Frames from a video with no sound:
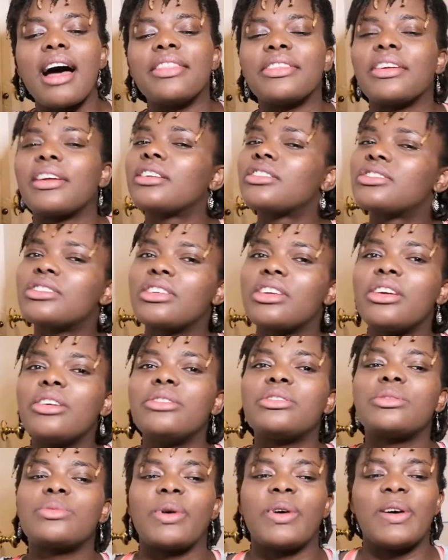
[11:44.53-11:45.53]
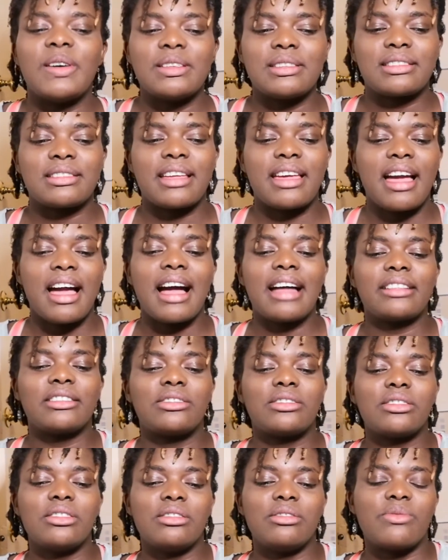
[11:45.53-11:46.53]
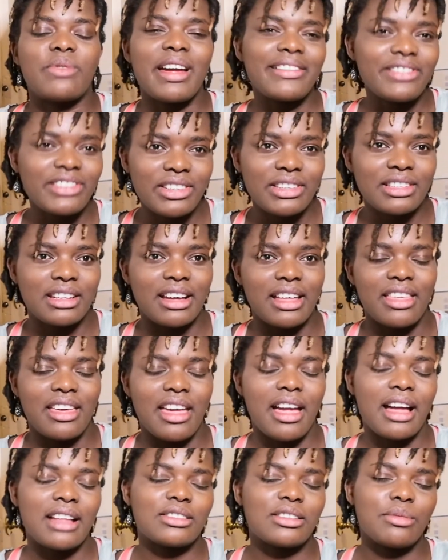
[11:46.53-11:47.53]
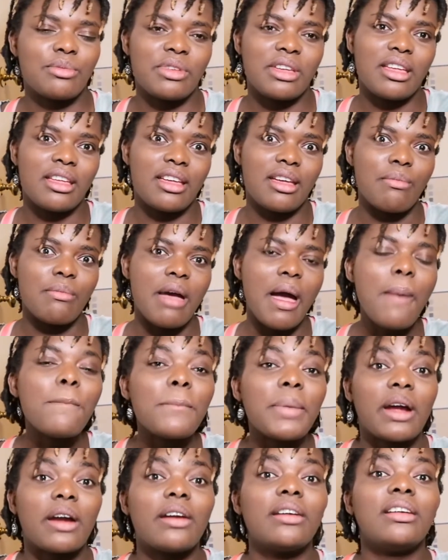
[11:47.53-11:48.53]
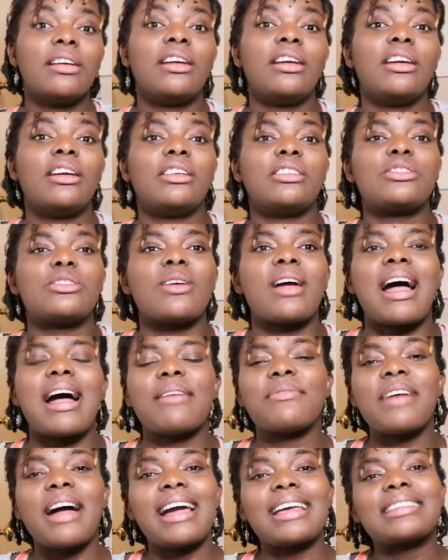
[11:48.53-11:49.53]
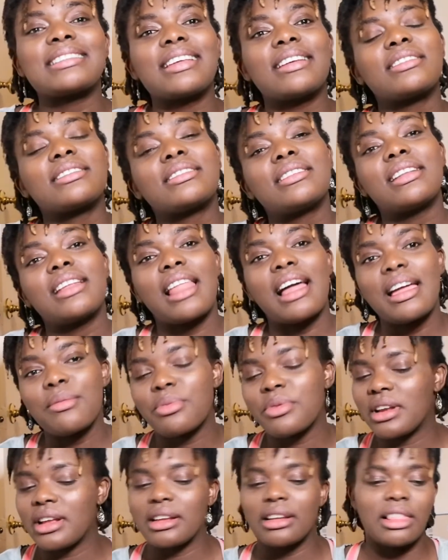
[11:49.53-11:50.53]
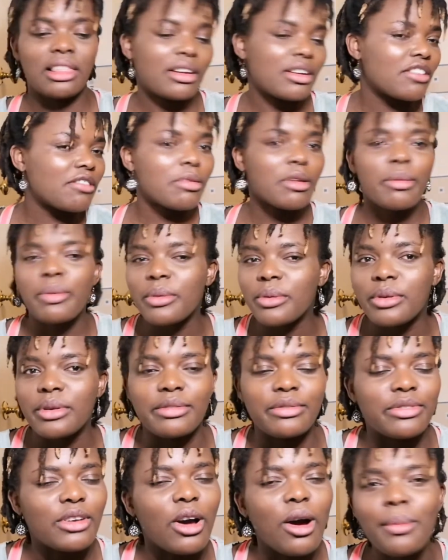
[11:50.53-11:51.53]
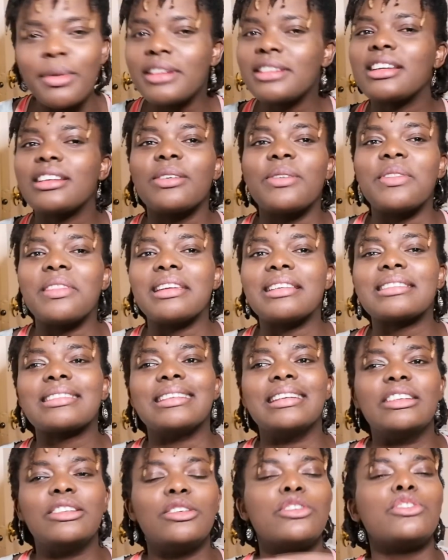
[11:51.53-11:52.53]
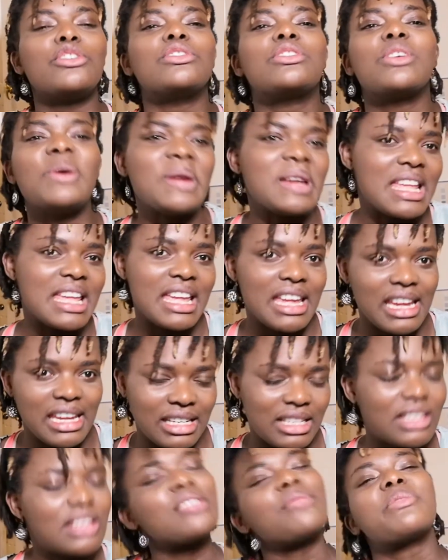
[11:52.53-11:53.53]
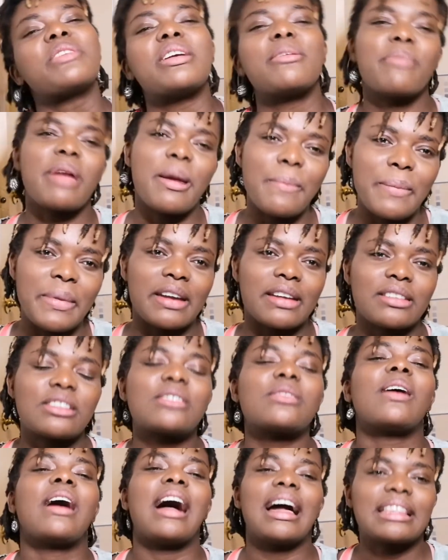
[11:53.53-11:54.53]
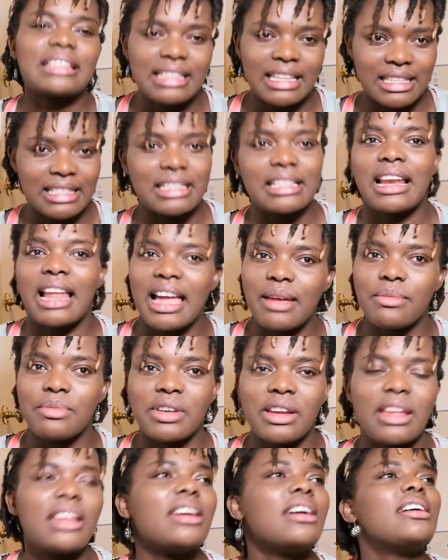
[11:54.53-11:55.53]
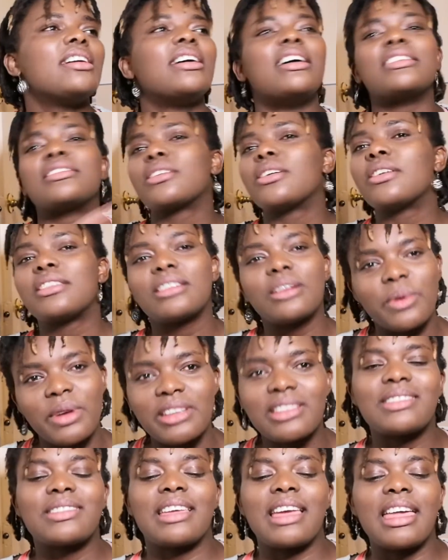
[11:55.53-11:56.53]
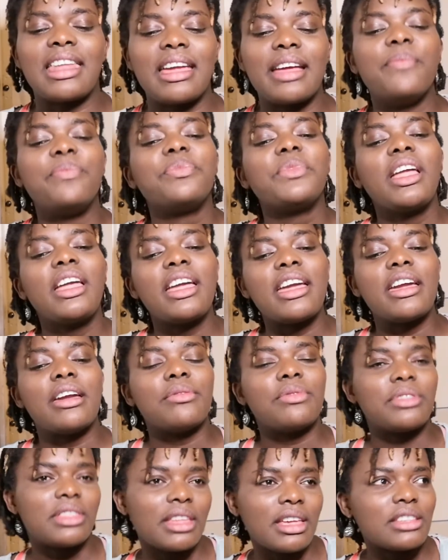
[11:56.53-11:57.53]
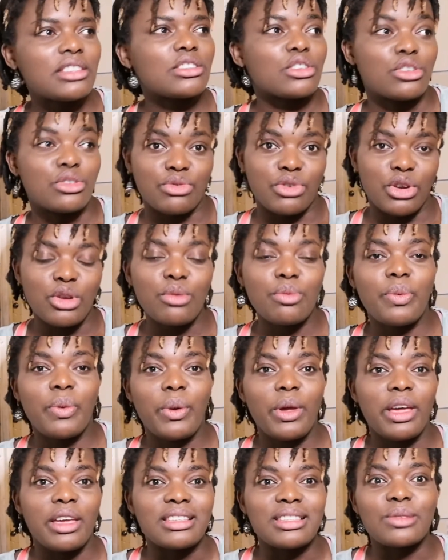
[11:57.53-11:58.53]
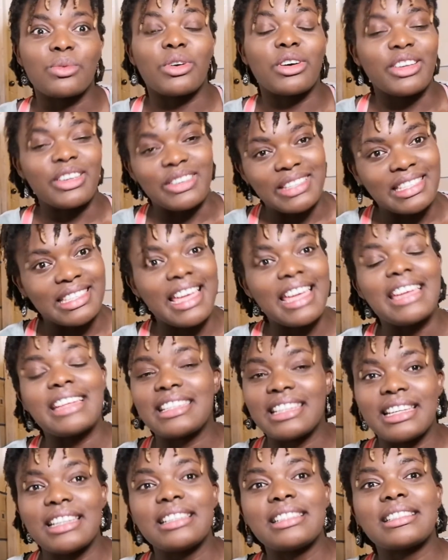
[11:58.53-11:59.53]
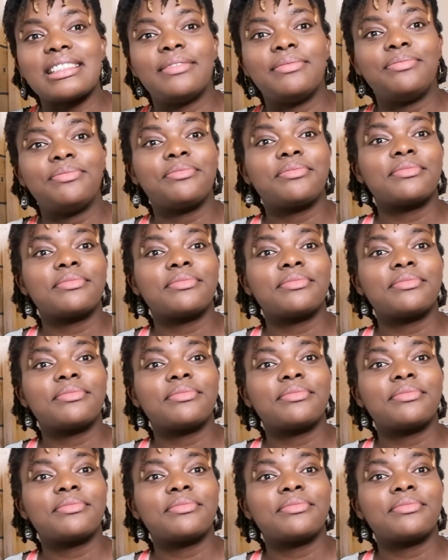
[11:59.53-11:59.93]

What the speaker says: And the excuse was they had to register, they had to be a member to have access to the library. And a lot of people have commented on this. I know you don't need to be a member to access the library. There's other ways to get it. If this group is what you say it is,